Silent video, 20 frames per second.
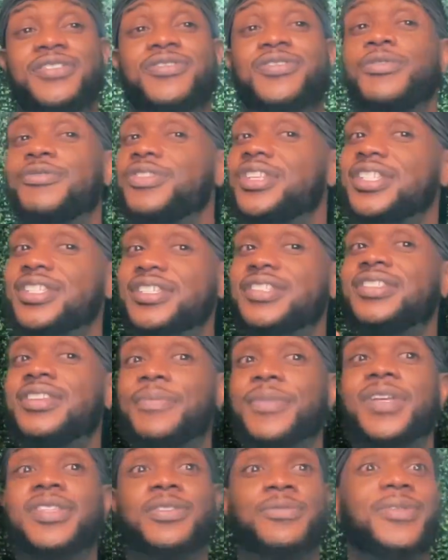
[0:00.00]
so this is I'm
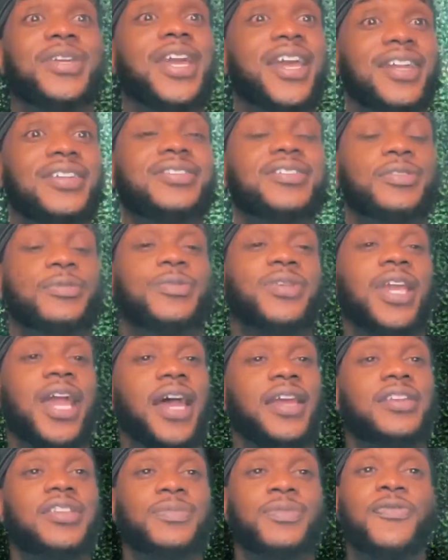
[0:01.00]
about to react to
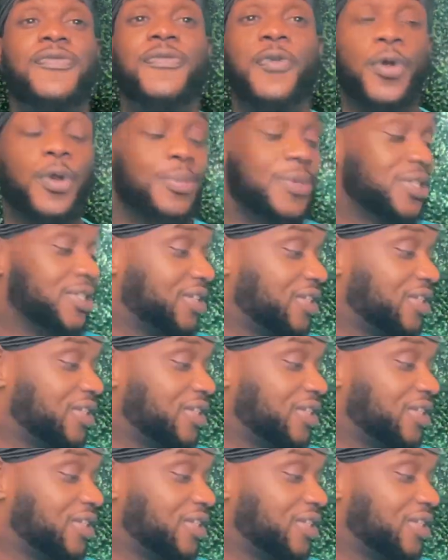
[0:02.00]
Rihanna's performance